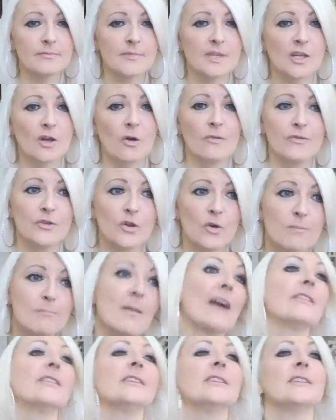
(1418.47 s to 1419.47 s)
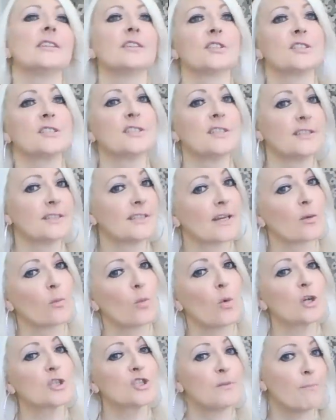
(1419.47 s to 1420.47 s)
You know, if you're married and you're sitting there
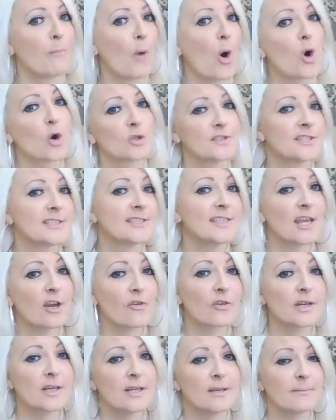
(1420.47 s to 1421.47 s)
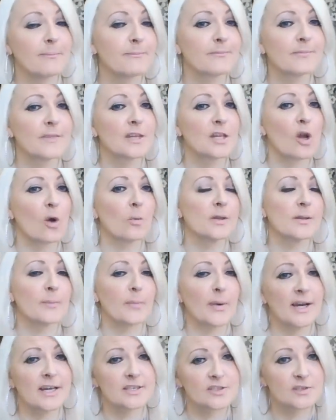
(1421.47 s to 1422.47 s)
watching porn secretly, you know, when the
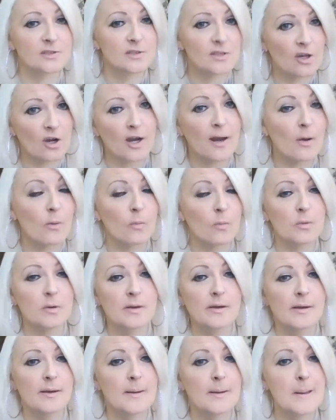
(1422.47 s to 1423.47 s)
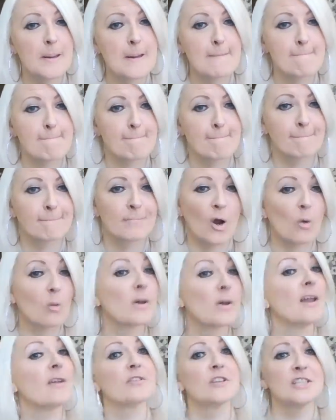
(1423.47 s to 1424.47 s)
person's gone out, or
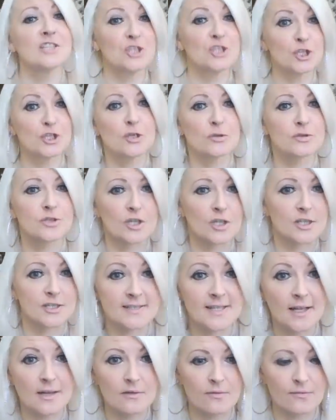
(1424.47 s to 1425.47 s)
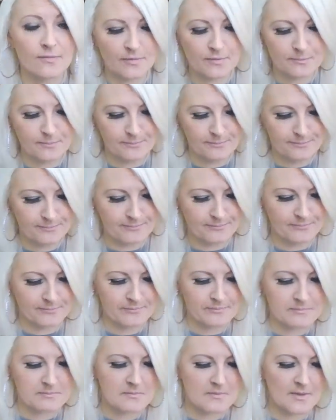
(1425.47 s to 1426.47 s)
whatever it is you're doing to yourself,
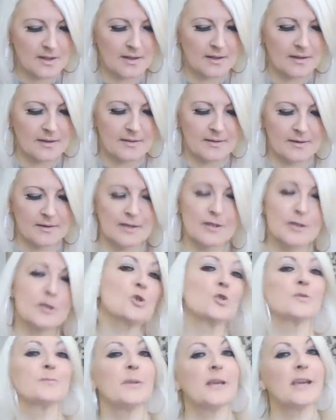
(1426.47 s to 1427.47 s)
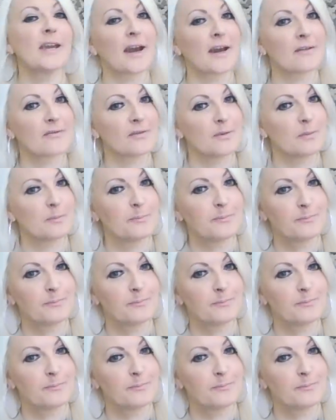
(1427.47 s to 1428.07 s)
just be careful.